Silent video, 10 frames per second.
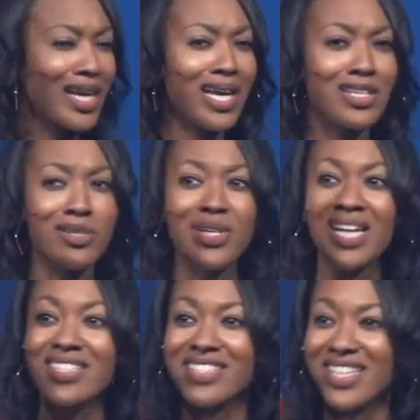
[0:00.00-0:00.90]
And you
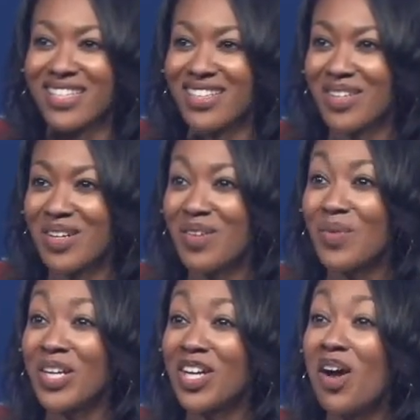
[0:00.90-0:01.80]
guessed it,
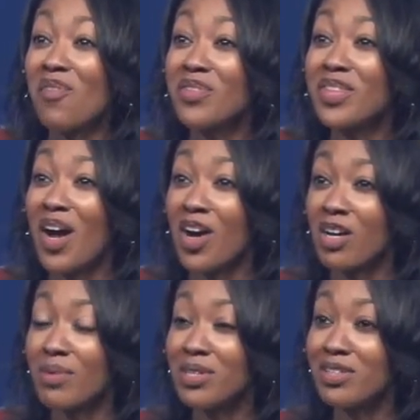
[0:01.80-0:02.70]
what covered the
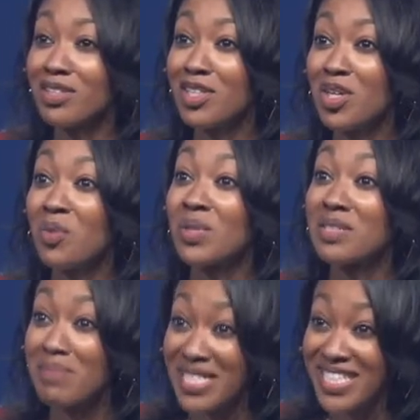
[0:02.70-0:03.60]
arbor was
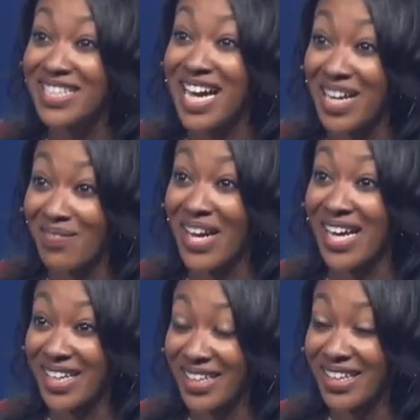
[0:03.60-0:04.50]
a muscadine
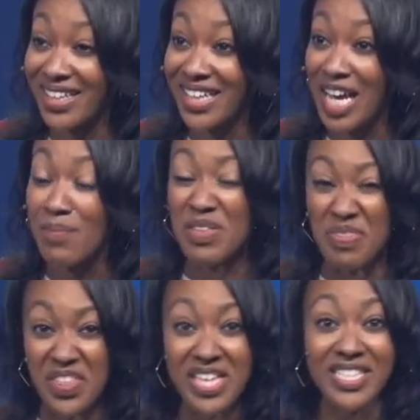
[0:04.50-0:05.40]
vine. I
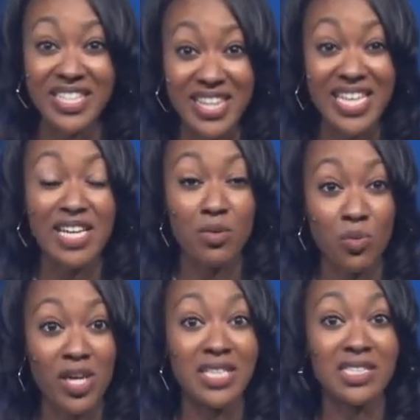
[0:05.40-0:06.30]
mean, this thing
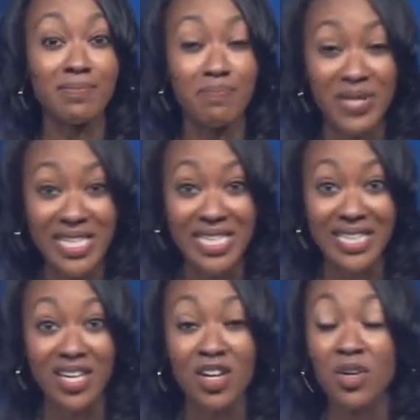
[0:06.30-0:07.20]
was
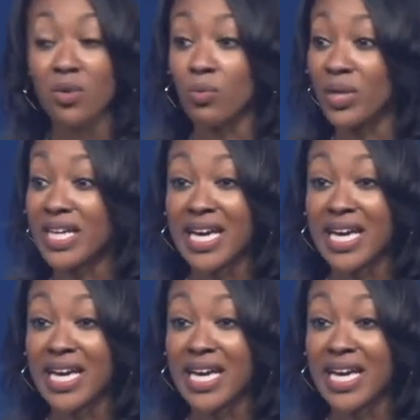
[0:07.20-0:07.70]
big. We